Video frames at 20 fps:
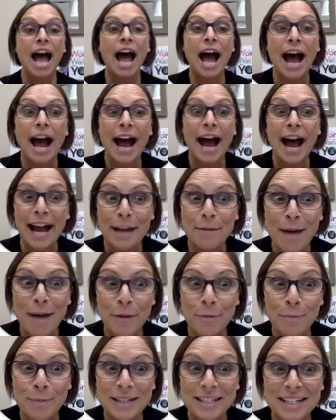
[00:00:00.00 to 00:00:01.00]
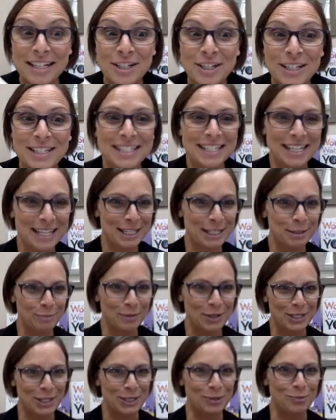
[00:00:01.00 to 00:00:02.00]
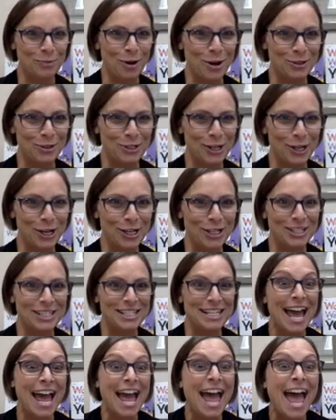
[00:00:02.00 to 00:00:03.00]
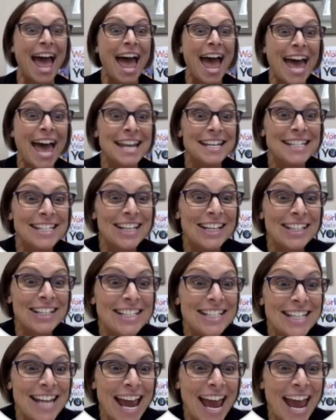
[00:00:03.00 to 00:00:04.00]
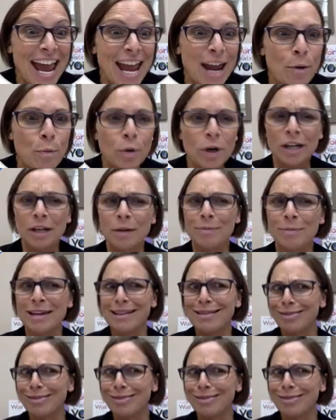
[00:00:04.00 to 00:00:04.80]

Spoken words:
Hi, mathematicians. It's Mrs. Walters. And today we're going to be